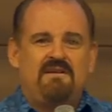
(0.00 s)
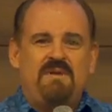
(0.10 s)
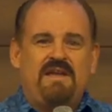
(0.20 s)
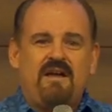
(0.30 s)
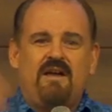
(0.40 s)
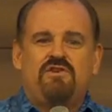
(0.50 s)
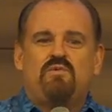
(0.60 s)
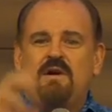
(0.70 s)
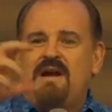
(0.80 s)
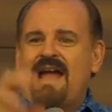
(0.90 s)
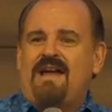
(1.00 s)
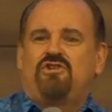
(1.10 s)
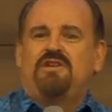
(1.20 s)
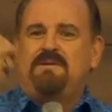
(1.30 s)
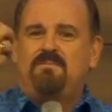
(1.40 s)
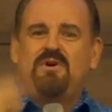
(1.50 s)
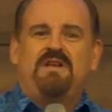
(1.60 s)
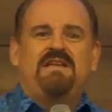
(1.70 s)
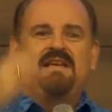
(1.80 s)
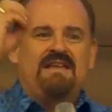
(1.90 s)
because we're actually
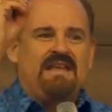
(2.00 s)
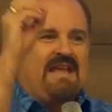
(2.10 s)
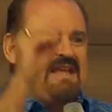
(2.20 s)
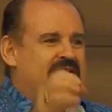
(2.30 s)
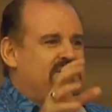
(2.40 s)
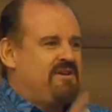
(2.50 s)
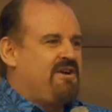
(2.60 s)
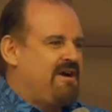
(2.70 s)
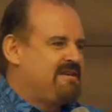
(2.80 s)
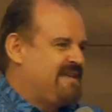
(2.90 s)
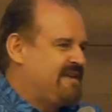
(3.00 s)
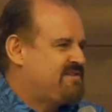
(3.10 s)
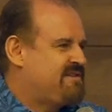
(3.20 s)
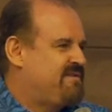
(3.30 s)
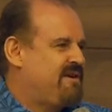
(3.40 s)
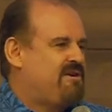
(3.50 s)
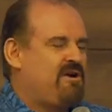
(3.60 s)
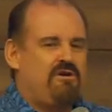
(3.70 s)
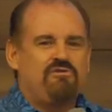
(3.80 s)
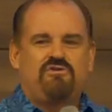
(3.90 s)
putting it in the context of their
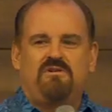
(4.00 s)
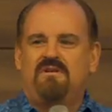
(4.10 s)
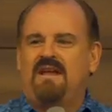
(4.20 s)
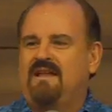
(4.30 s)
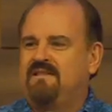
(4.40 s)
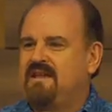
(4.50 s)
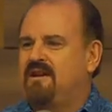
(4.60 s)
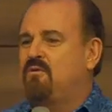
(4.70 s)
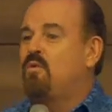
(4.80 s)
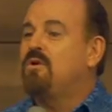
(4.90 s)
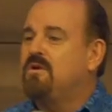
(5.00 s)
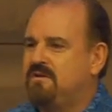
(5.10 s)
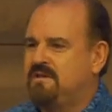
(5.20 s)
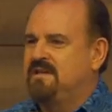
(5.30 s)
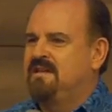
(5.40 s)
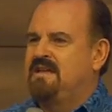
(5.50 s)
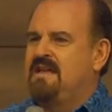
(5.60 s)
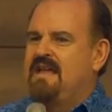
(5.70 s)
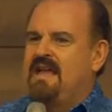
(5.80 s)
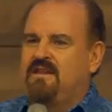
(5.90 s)
culture and their world
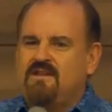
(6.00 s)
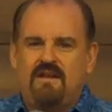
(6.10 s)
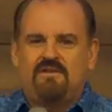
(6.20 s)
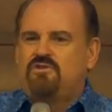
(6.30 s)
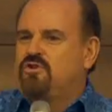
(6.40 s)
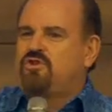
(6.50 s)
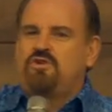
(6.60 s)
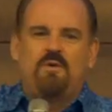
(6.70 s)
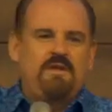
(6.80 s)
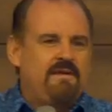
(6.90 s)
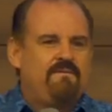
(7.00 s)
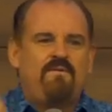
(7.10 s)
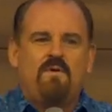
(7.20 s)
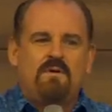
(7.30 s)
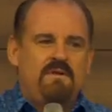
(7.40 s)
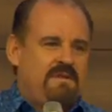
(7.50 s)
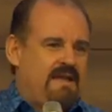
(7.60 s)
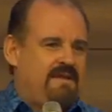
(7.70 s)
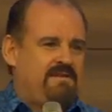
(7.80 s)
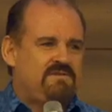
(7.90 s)
and not just showing them foreign
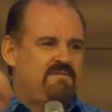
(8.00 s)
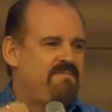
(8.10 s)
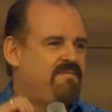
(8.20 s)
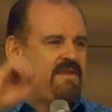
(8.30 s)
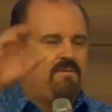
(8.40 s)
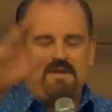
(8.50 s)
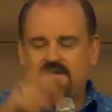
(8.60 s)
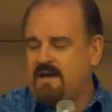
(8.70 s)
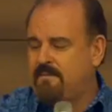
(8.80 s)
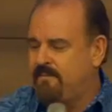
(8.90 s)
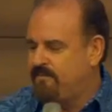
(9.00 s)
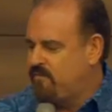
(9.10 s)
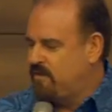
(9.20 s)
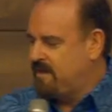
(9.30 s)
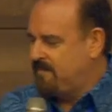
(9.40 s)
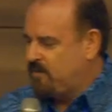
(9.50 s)
things that we dub for them,